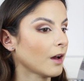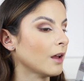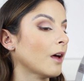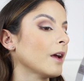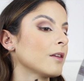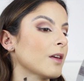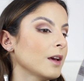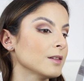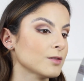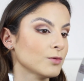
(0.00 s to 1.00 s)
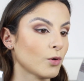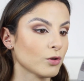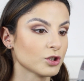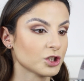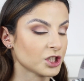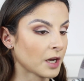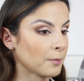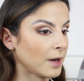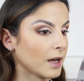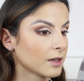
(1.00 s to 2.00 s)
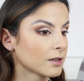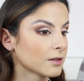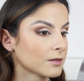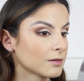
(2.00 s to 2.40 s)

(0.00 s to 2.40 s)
I like that it's not jet black.